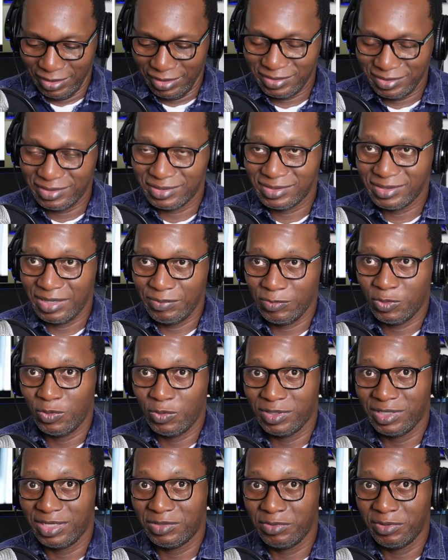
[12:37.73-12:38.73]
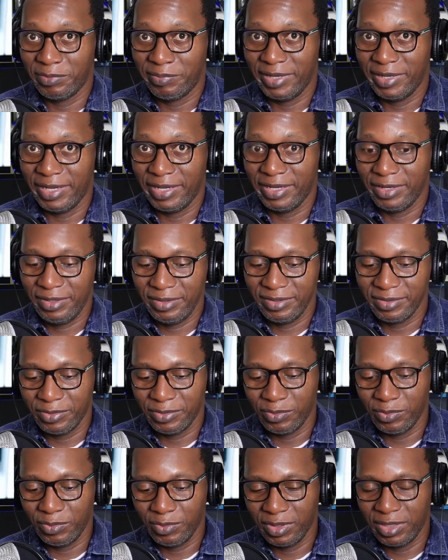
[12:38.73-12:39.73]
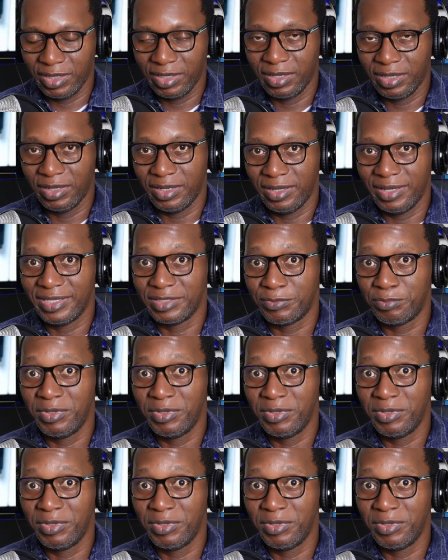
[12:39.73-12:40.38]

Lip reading: It's the same chord that we're playing as